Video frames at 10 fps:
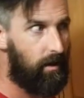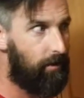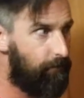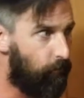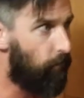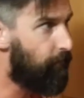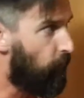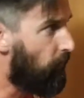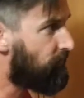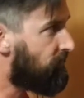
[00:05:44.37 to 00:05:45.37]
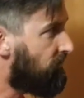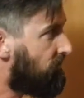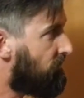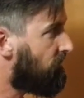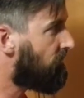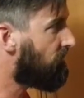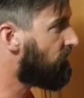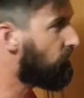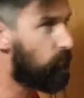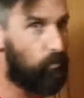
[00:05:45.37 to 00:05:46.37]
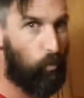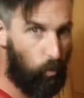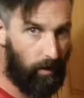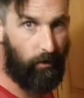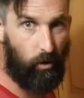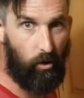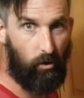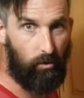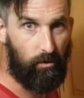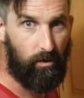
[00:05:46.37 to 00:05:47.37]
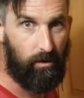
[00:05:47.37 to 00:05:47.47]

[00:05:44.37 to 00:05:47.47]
And 4/4 is 1 whole.